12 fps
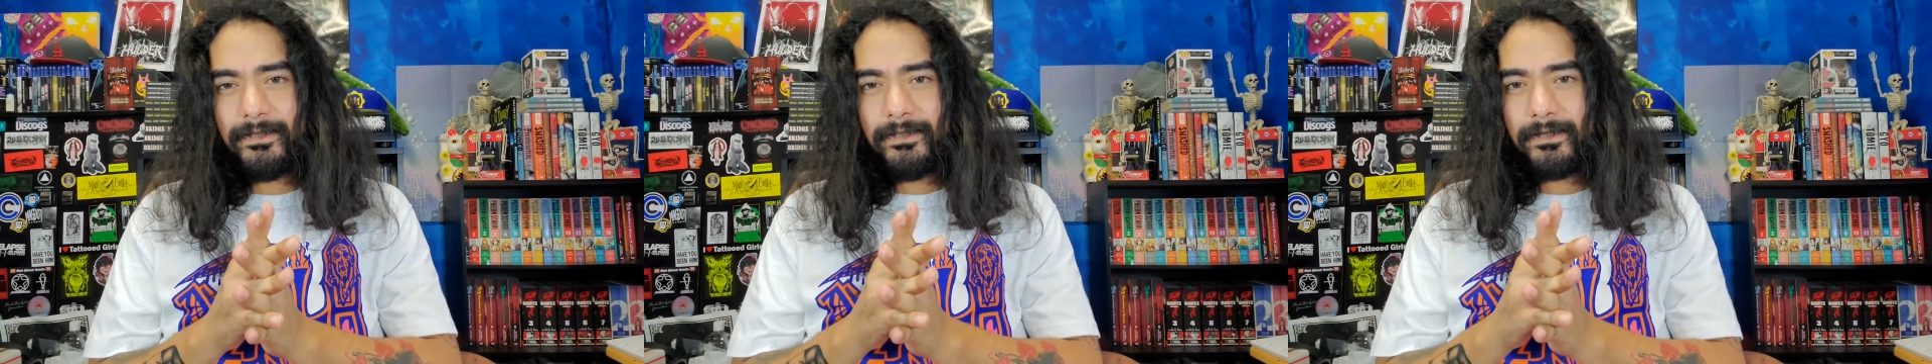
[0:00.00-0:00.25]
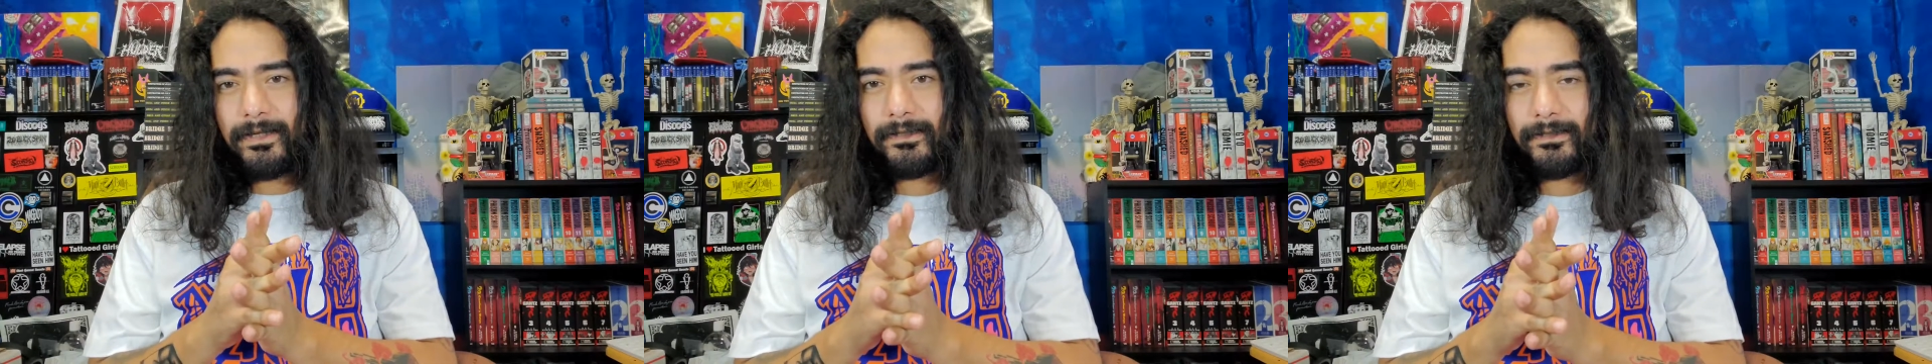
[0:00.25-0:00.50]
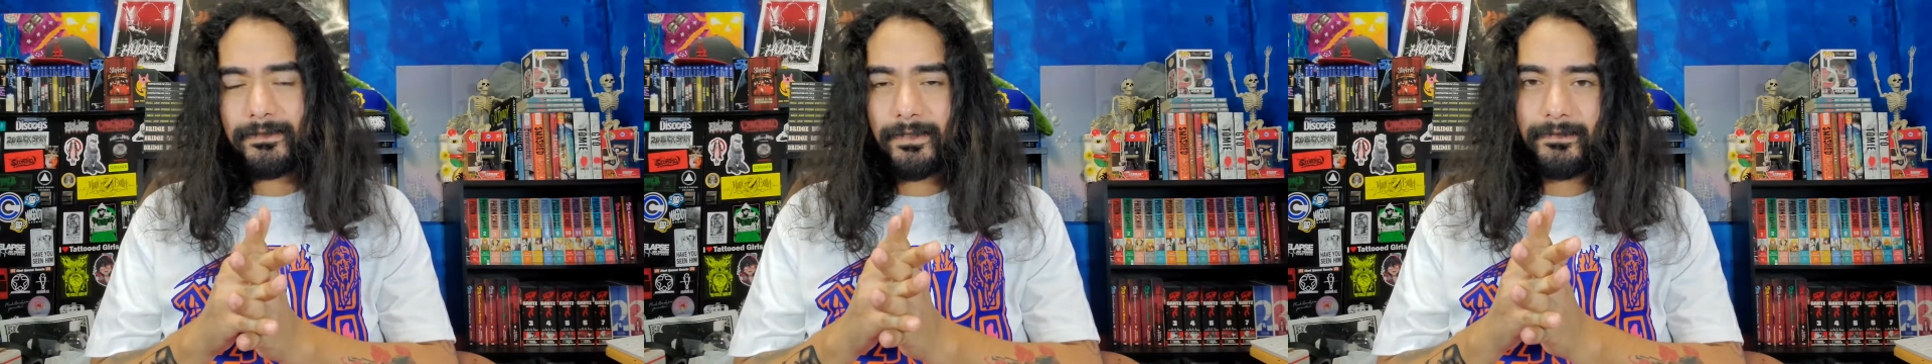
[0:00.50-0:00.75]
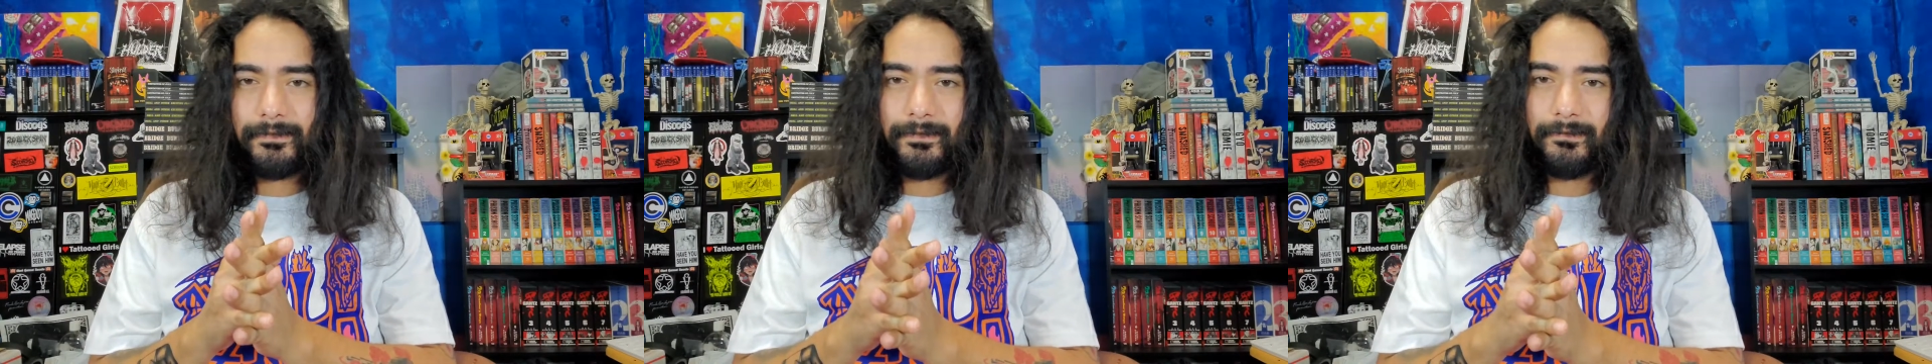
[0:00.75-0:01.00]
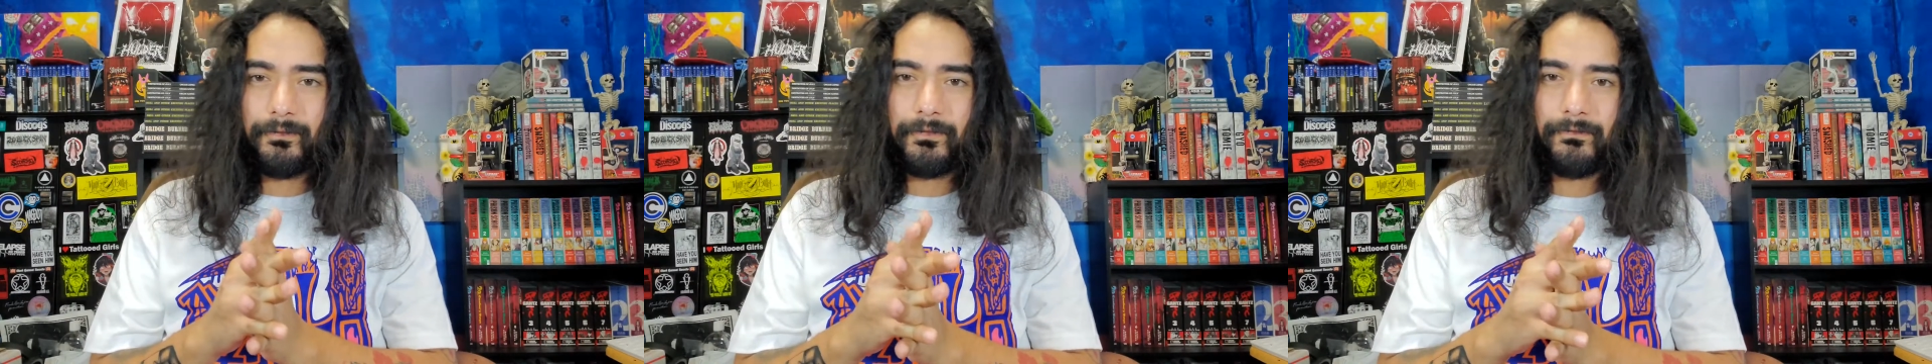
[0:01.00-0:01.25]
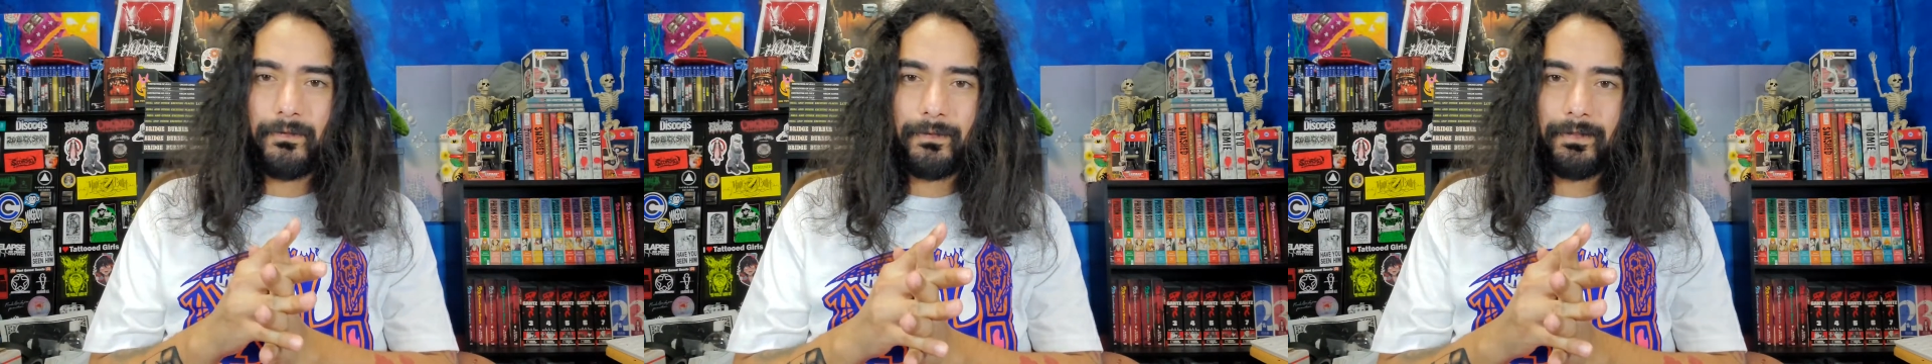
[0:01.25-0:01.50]
kind of tend to lose
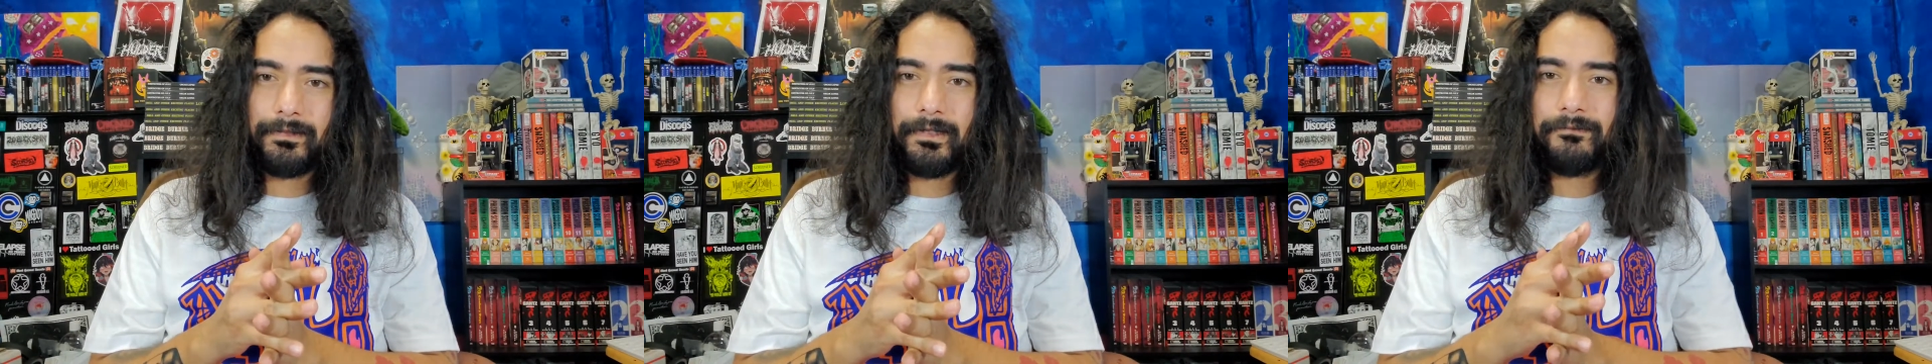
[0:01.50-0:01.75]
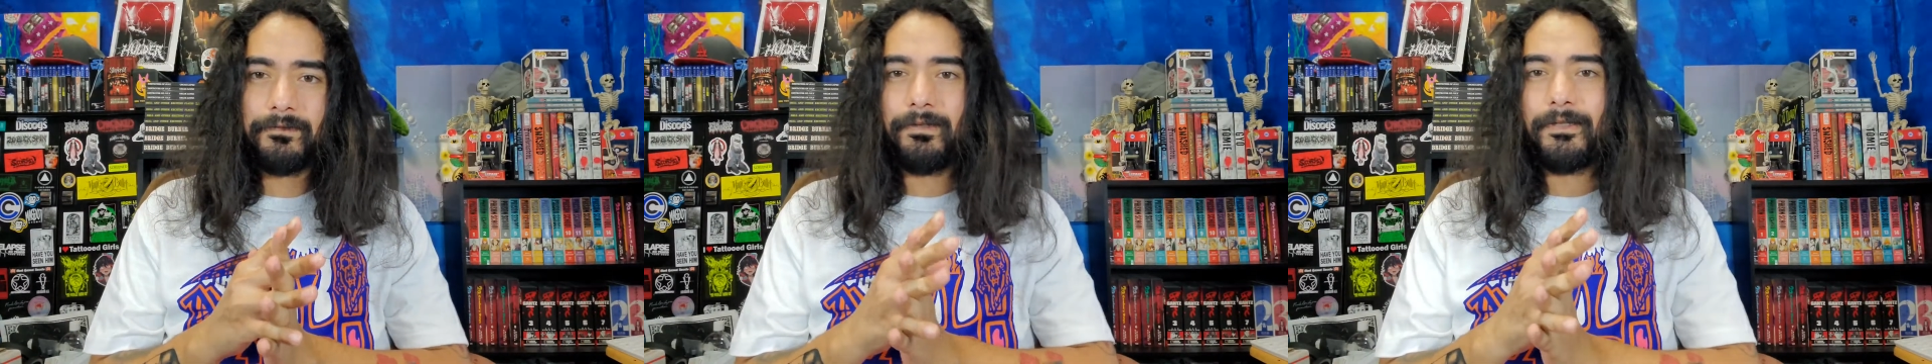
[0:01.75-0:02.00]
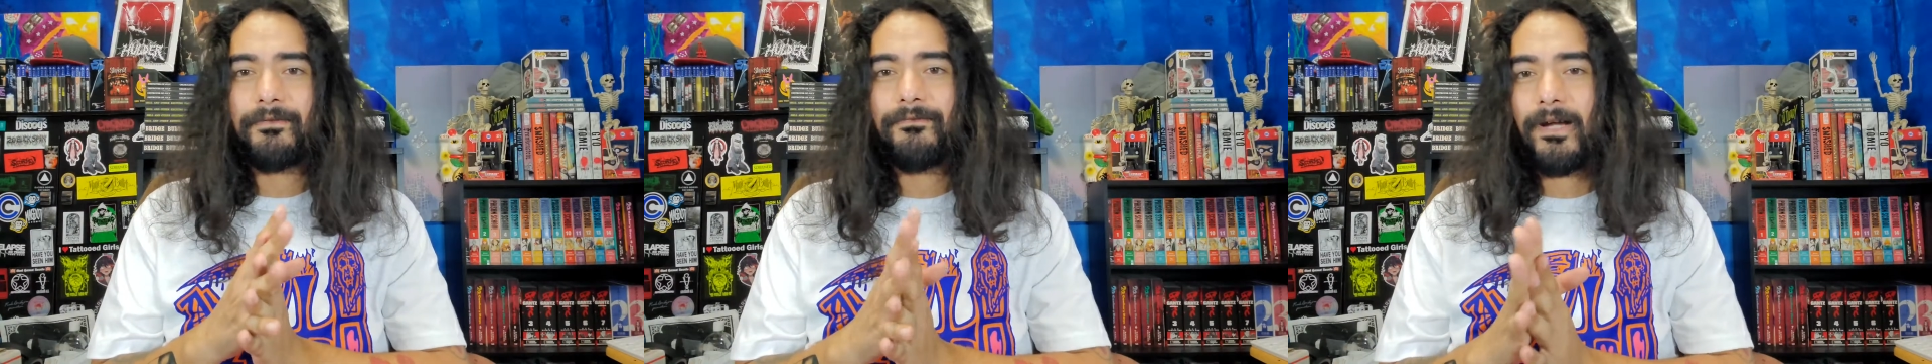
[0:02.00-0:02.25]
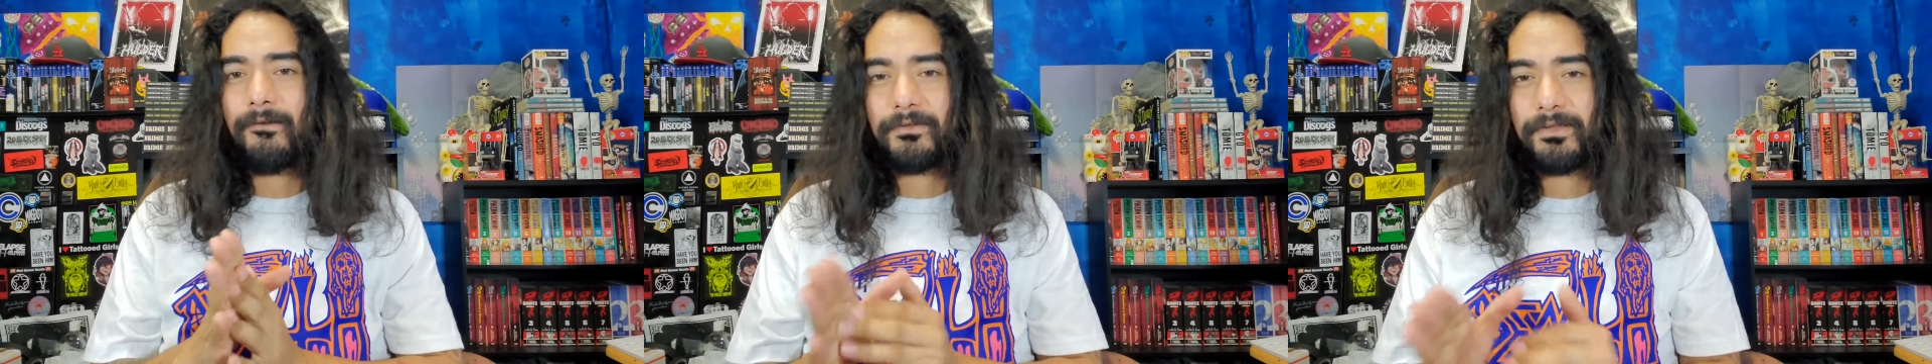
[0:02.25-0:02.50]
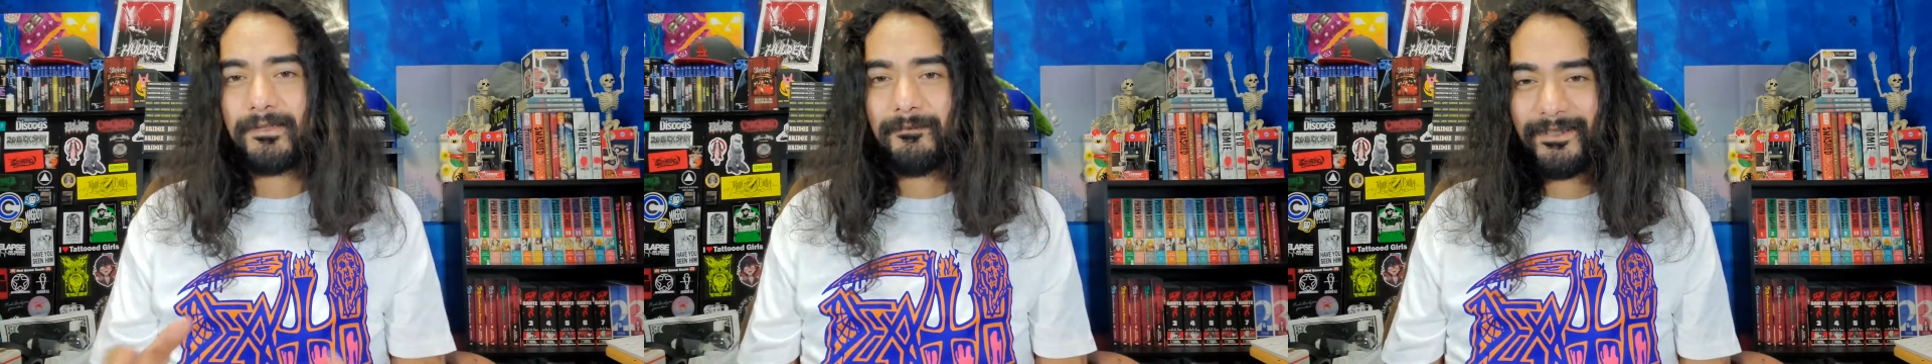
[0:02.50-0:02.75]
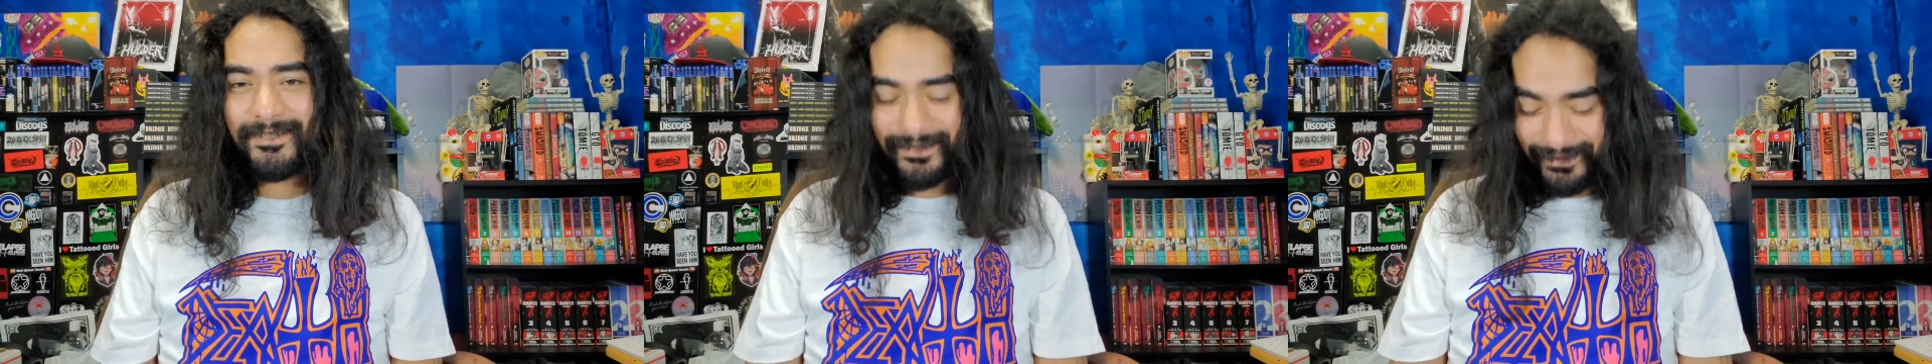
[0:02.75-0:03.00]
focus after like 5 or 6
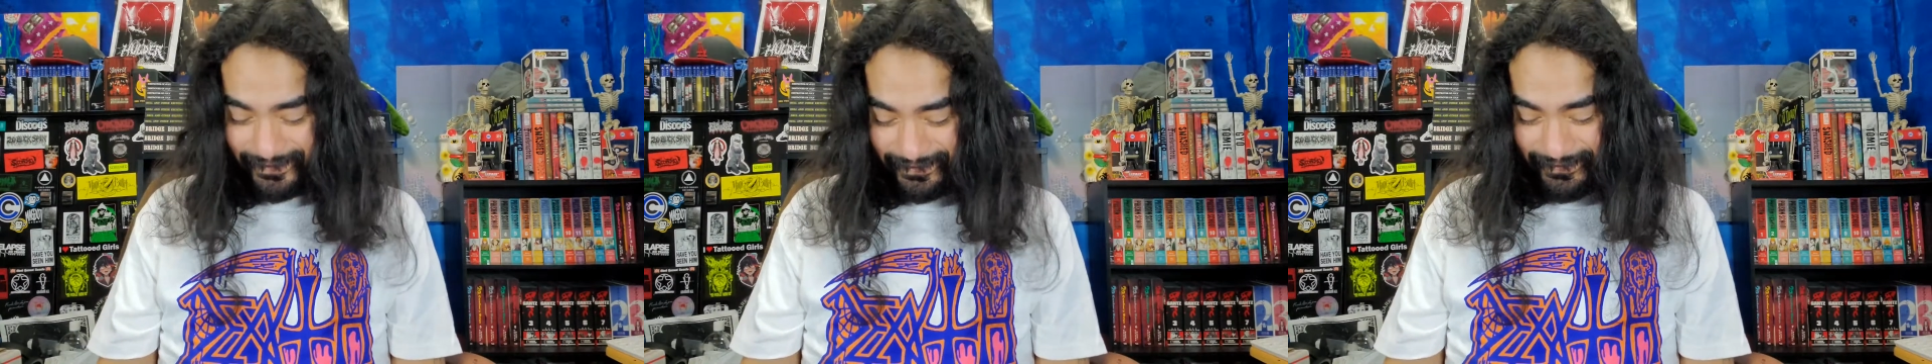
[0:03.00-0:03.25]
minutes.